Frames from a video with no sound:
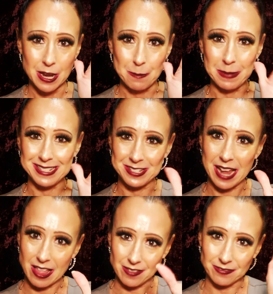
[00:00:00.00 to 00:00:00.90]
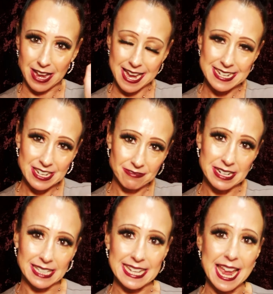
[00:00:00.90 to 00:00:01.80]
Myself, I
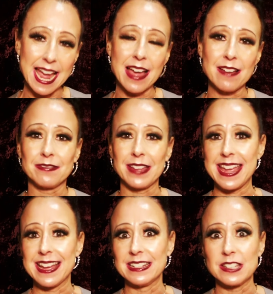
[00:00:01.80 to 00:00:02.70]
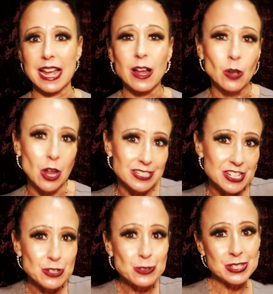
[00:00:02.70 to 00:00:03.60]
definitely have. And how long
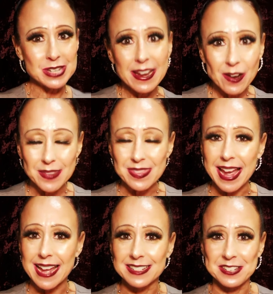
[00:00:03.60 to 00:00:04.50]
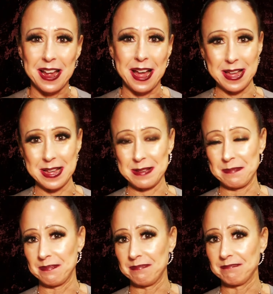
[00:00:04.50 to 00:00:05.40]
did you stay on that?
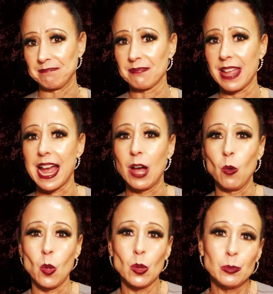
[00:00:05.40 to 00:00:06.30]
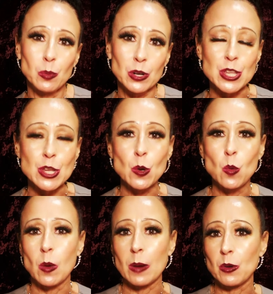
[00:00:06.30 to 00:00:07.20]
How old were you?
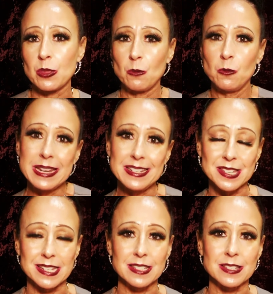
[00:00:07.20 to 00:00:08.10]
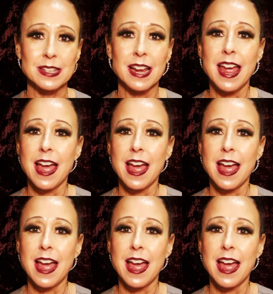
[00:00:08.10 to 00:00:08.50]
What were the reasons?